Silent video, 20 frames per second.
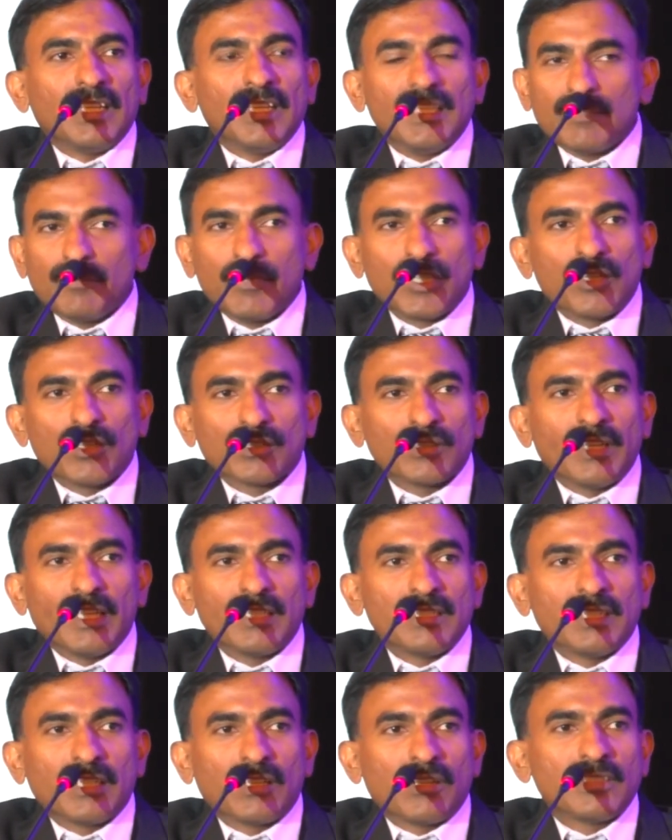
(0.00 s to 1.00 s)
It's because of
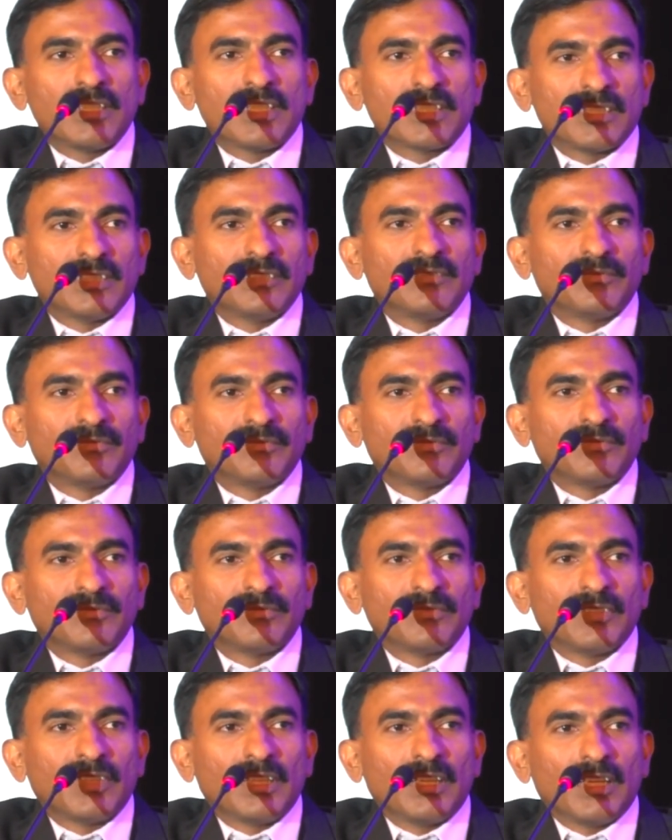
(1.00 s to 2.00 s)
congestion.
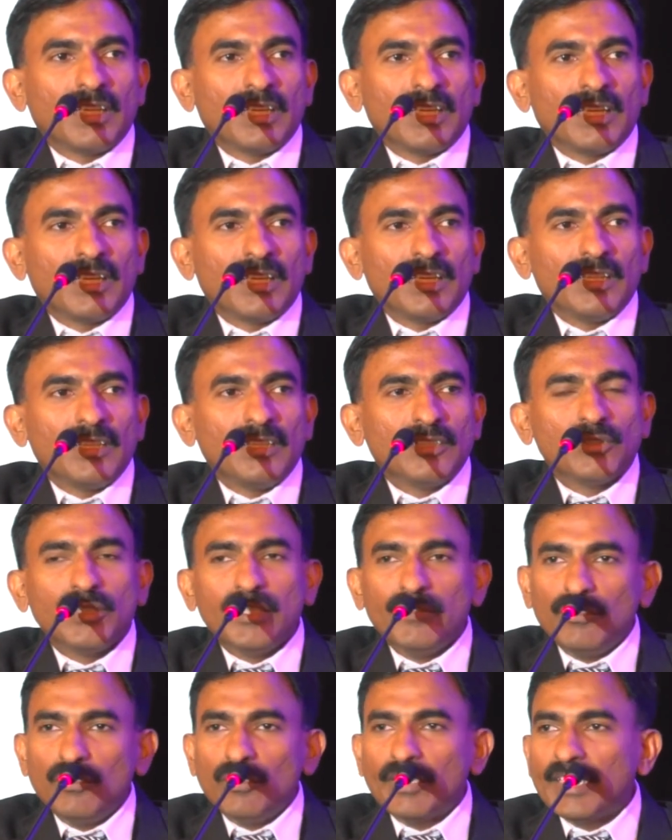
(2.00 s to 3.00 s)
So
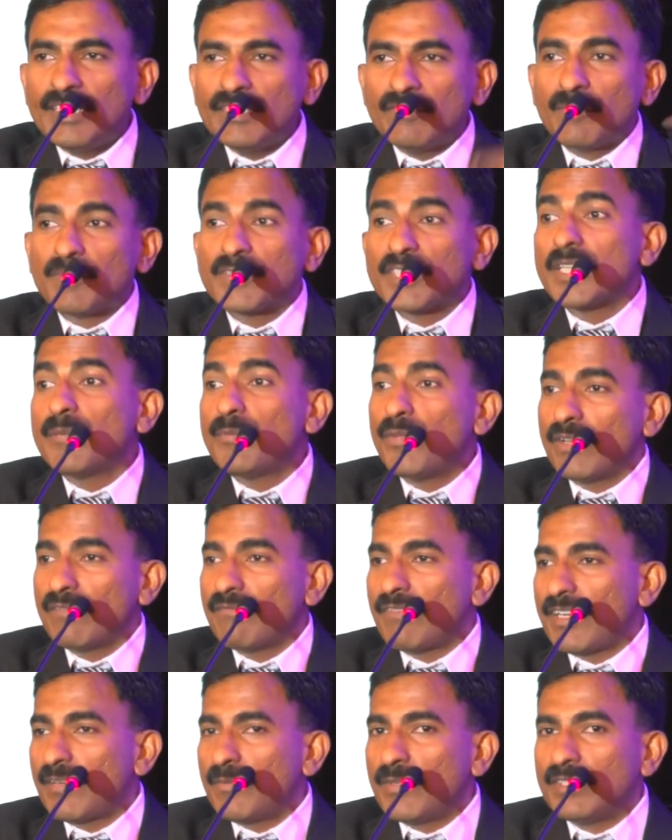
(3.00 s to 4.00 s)
you look at it from Singapore
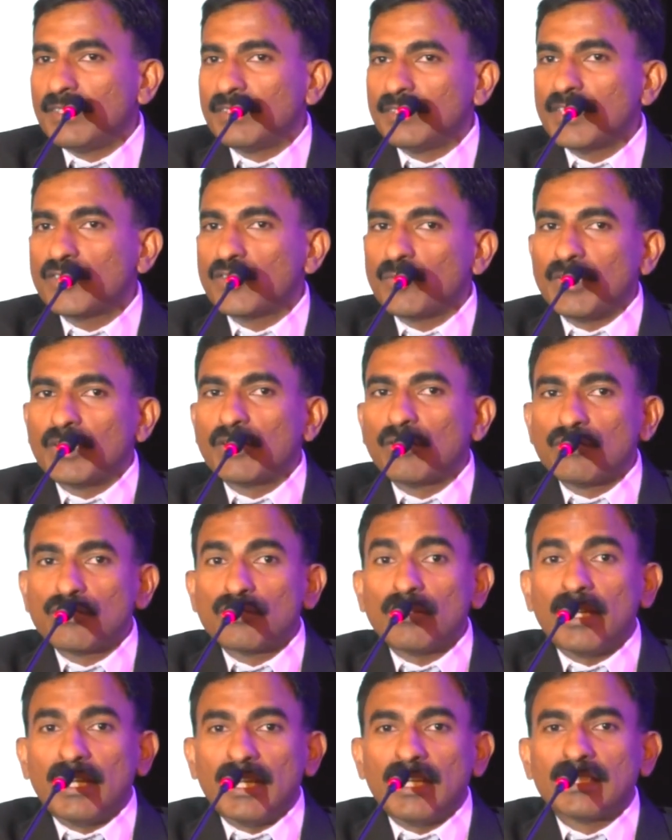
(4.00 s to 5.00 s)
environment, just to be close
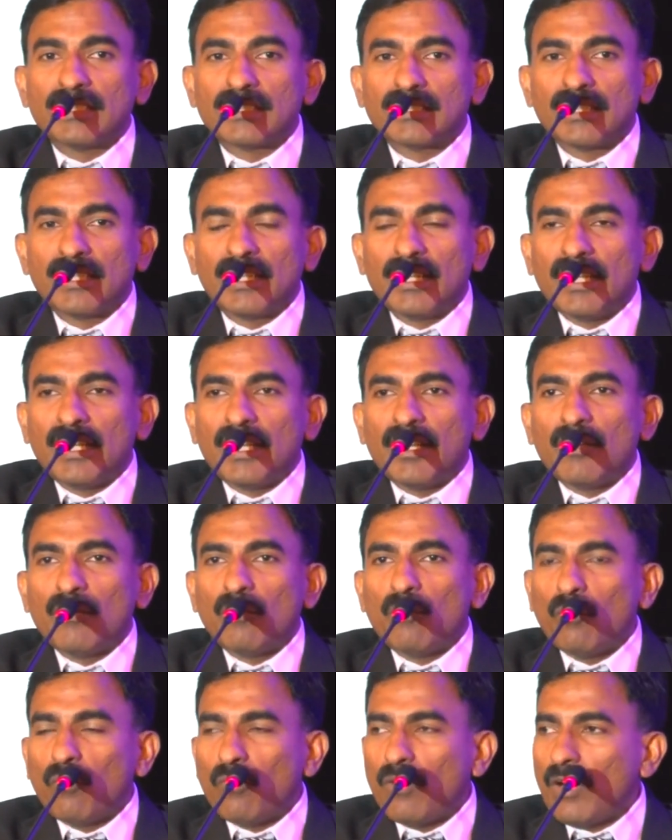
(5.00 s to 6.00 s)
to our hearts,
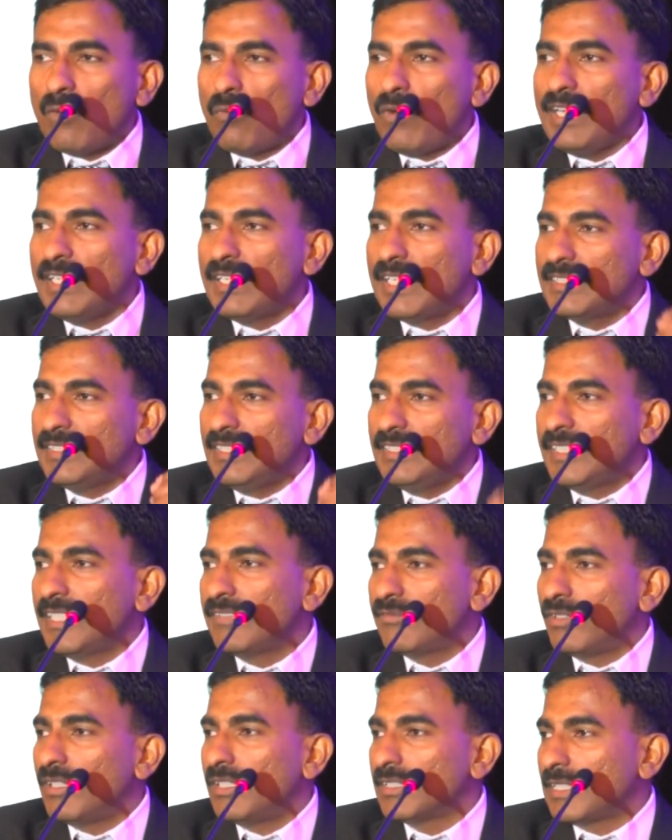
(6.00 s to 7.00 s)
what does it
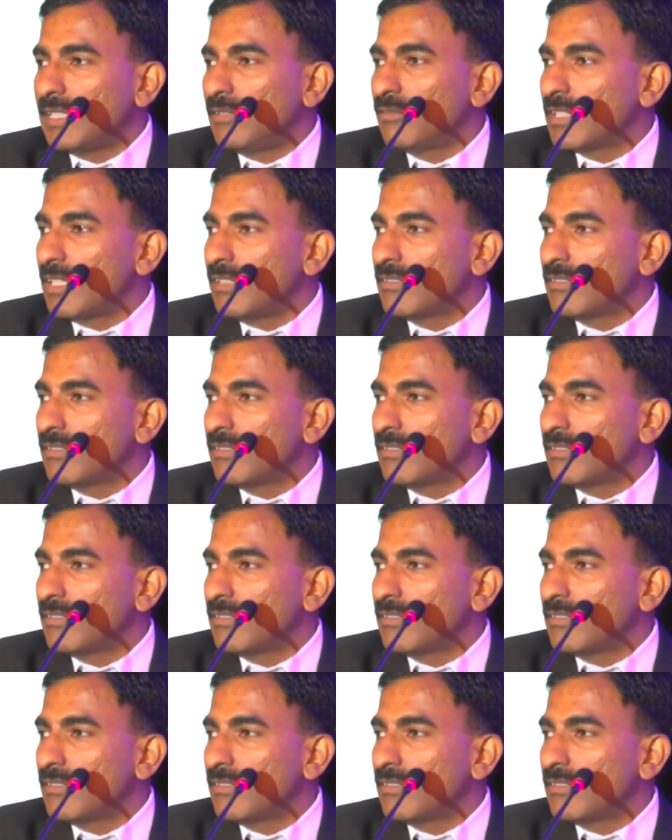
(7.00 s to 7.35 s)
take for our town